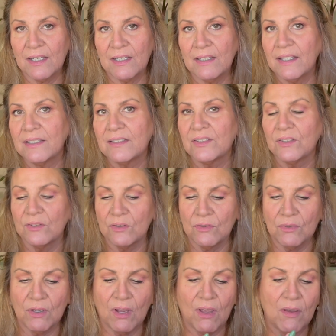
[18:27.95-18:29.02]
I like to
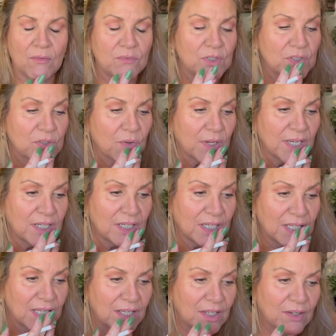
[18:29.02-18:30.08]
just go ahead and
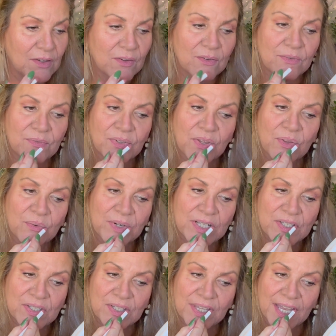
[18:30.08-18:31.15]
fill the
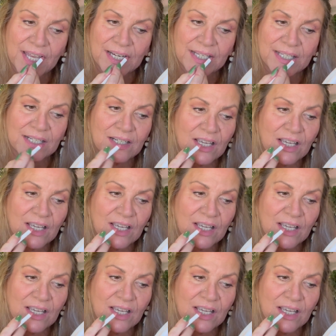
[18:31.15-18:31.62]
rest of that in.